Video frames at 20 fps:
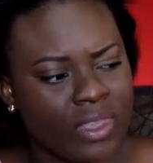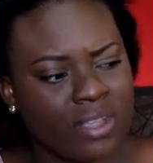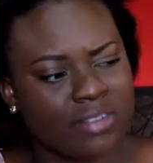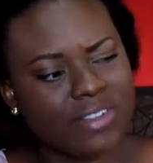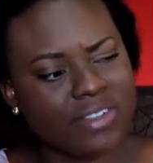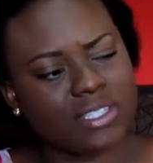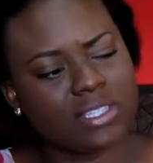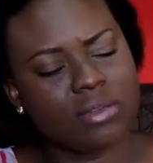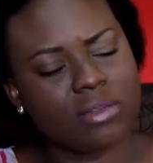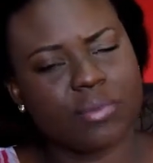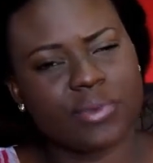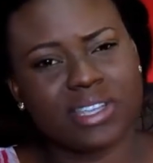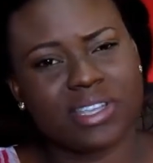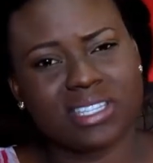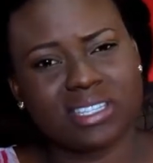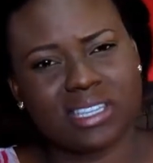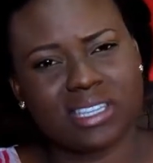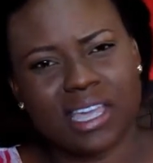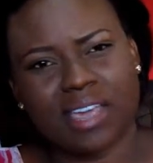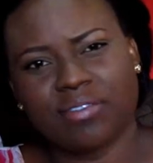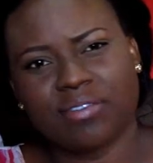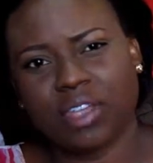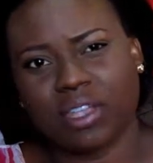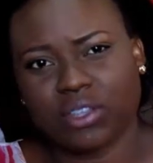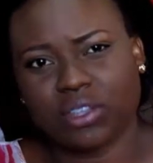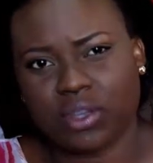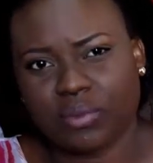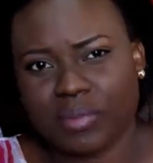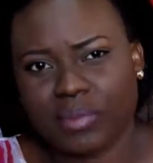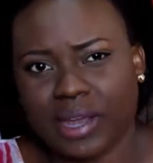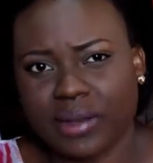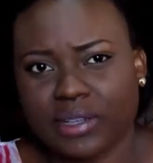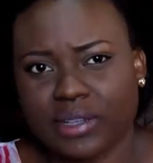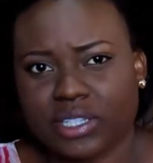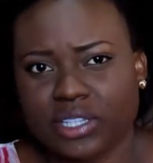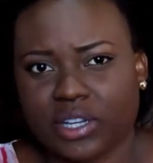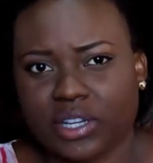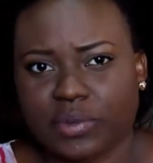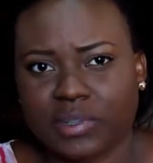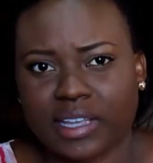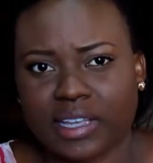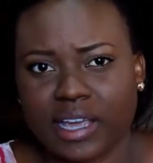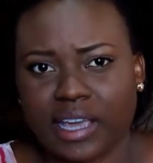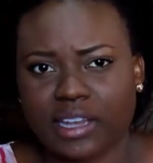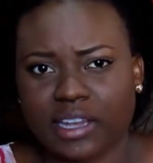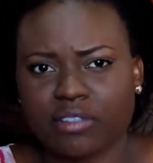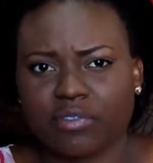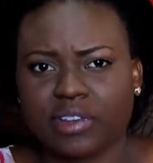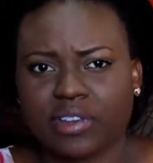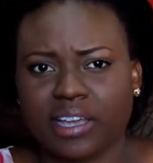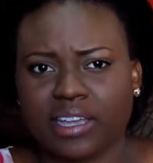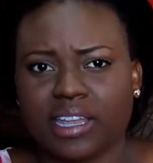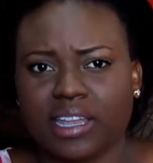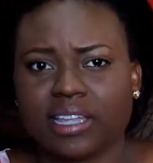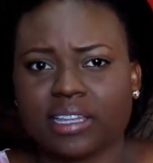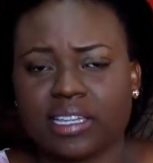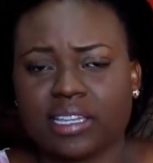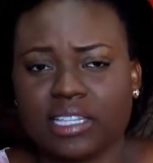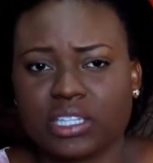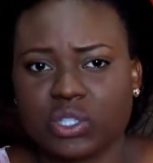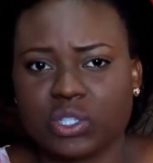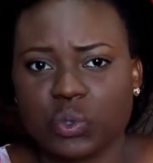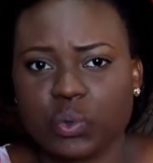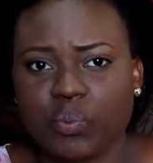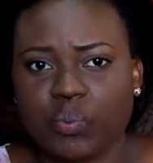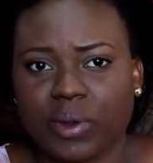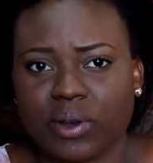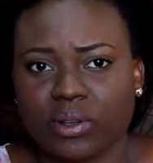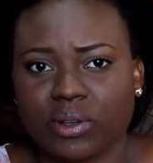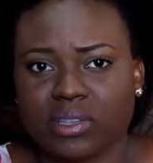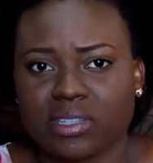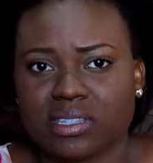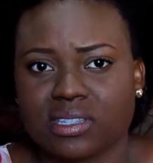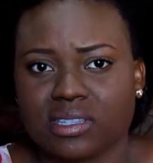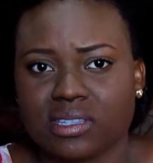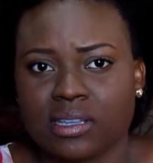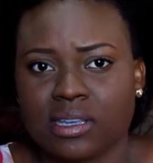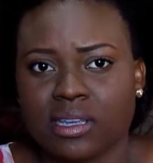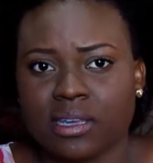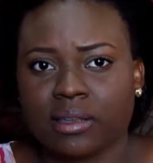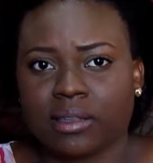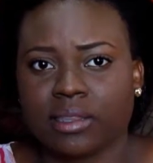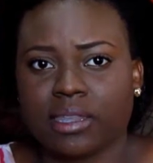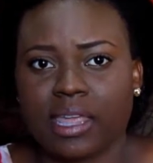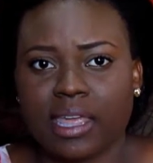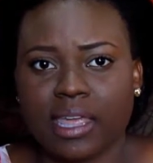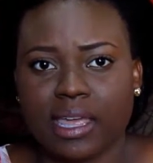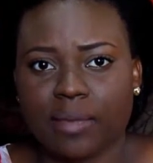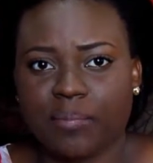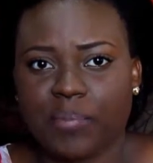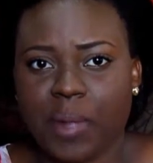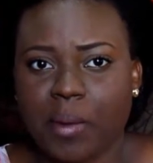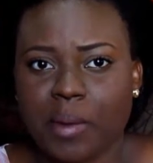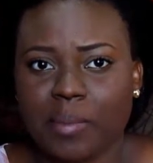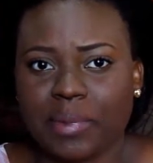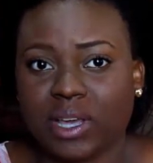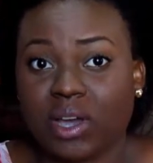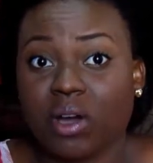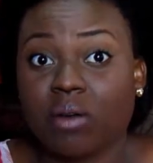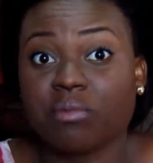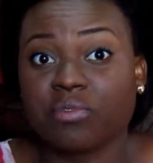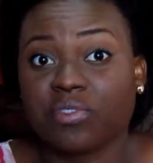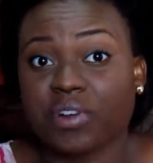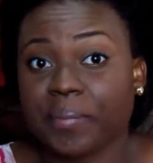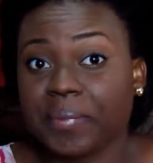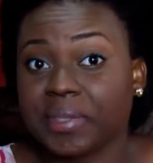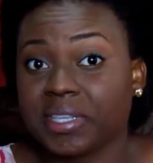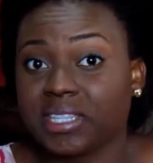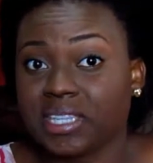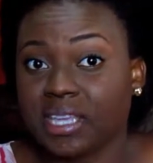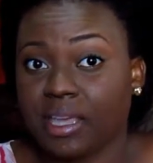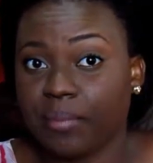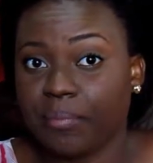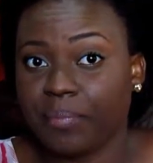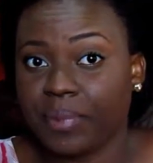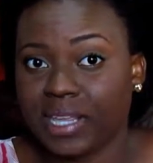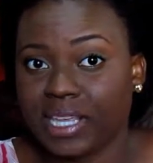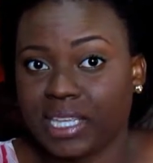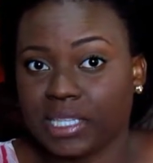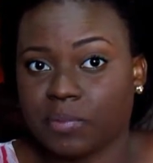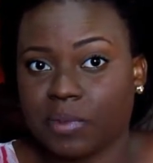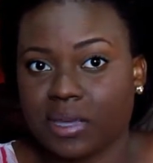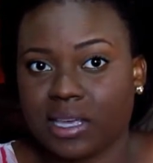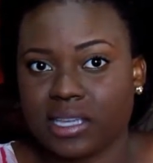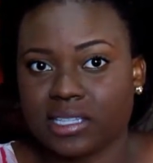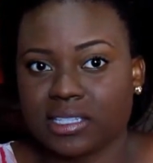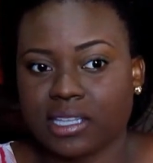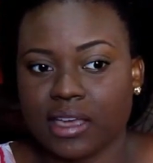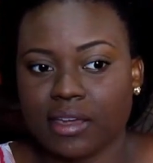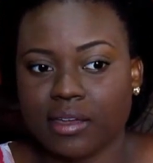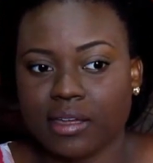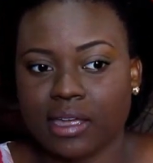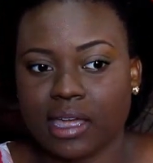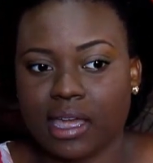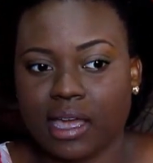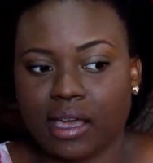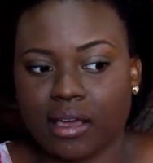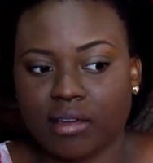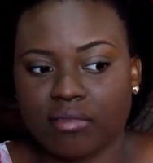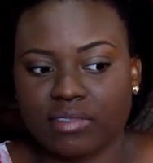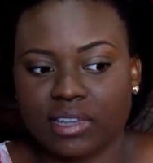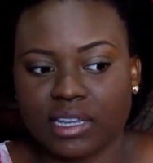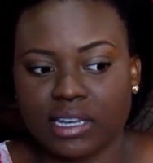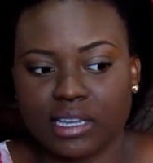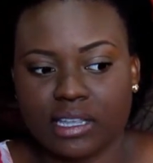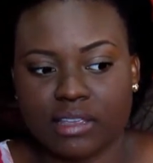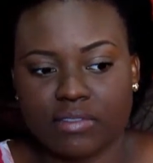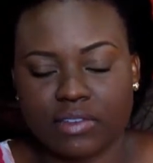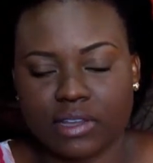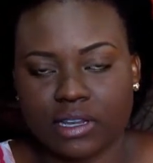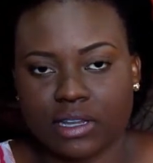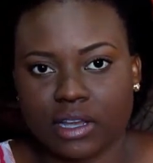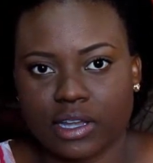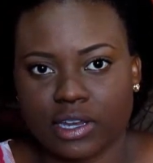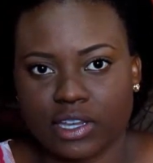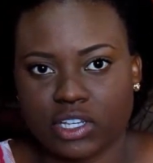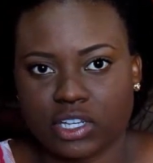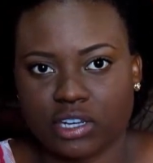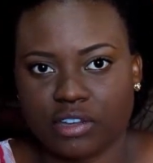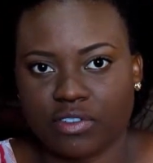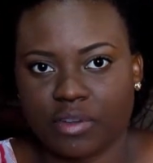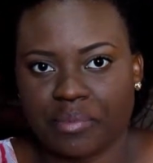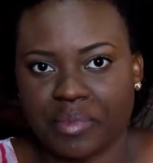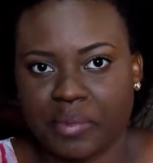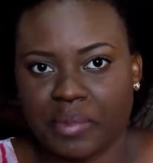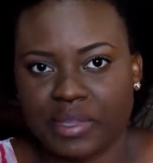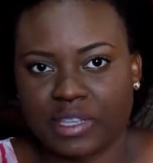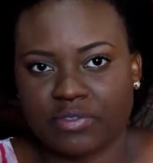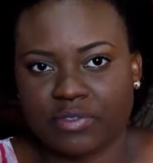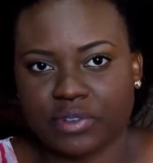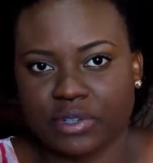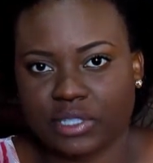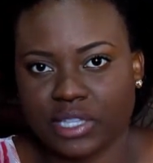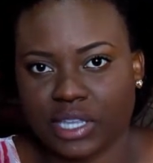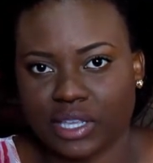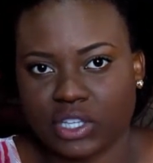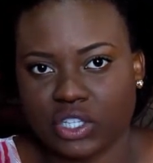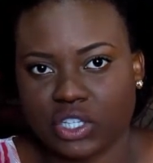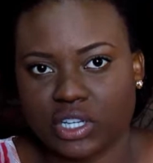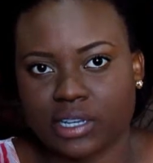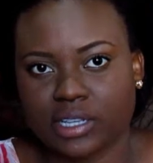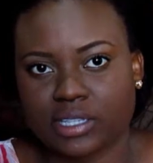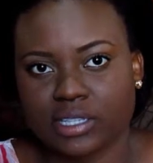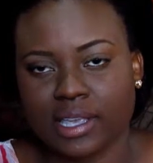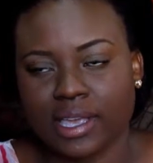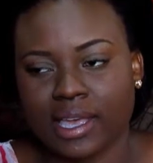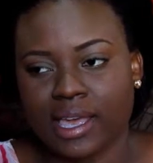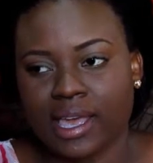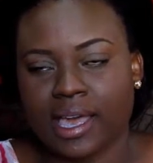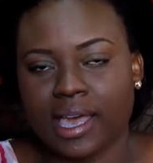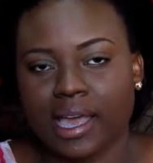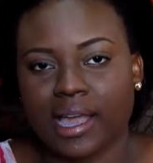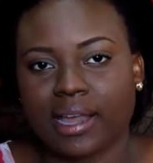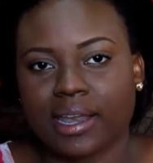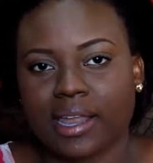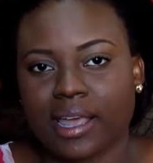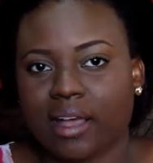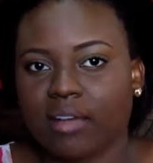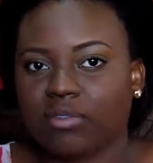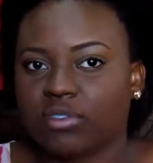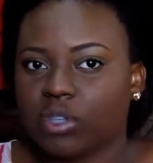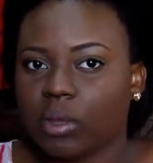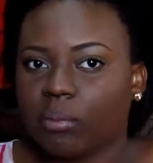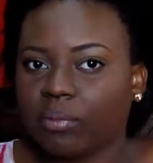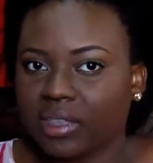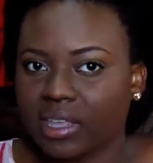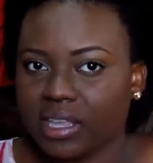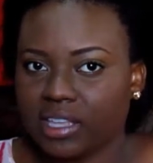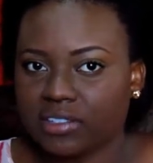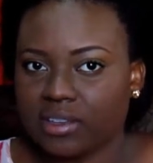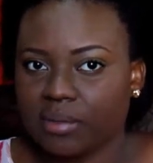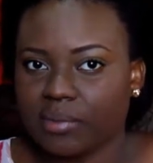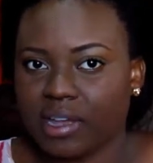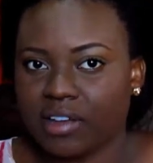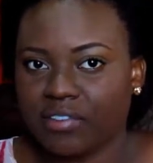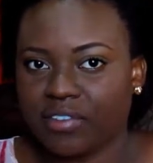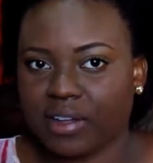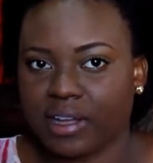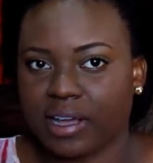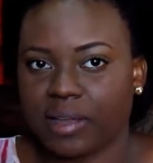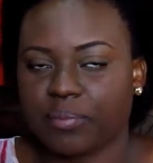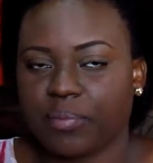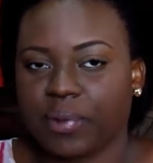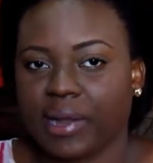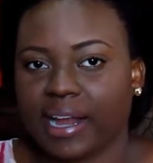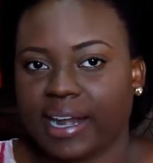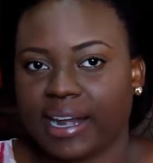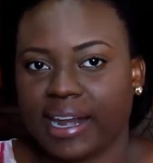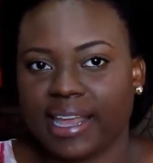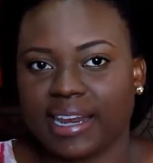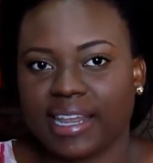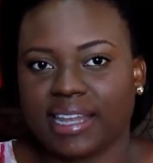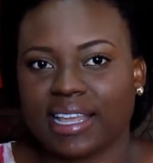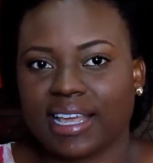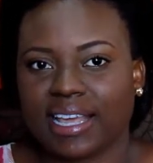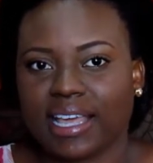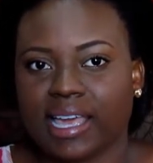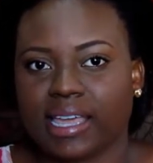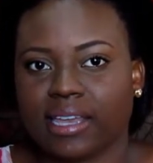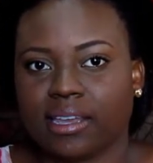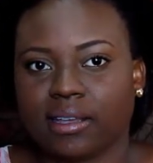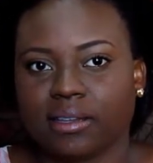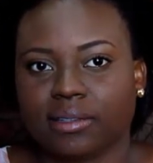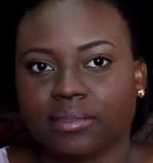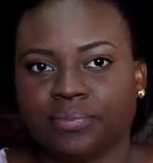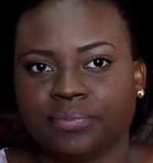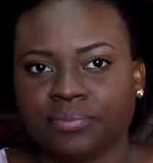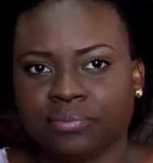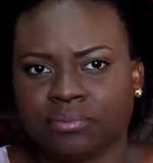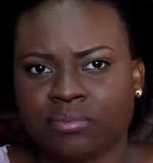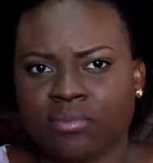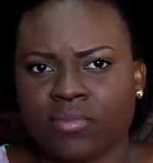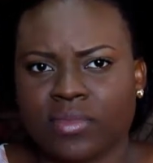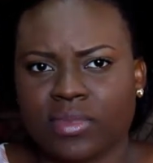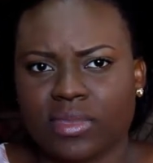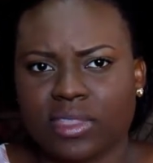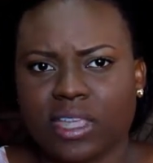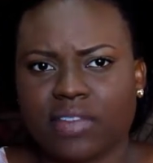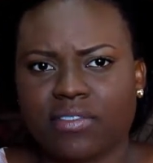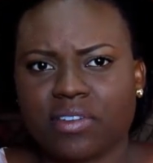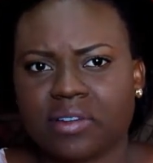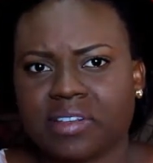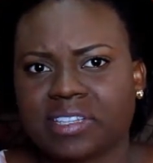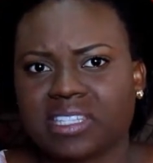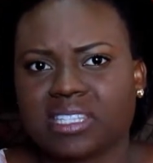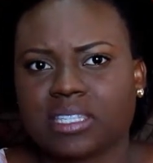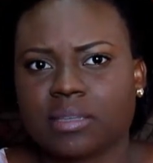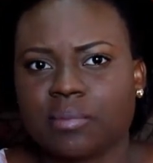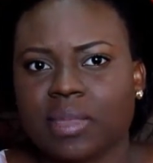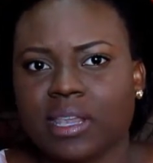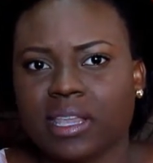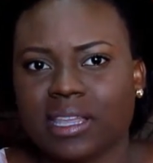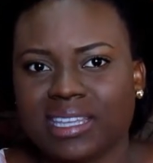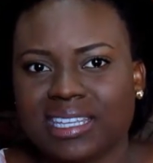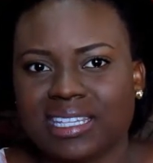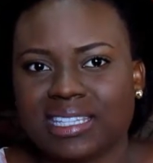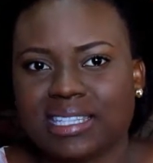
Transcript: for some reason I've not done my research but I kind of figured that these two products they probably come from the same place because I have the leave-in conditioner from the beautiful textures and I have something else from the African Pride line and they kind of they're very similar in